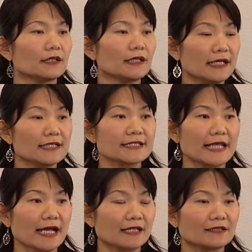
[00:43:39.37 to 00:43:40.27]
is
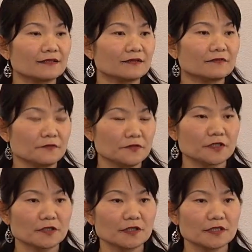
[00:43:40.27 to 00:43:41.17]
that
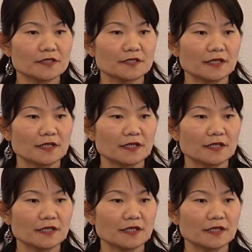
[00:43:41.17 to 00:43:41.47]
future is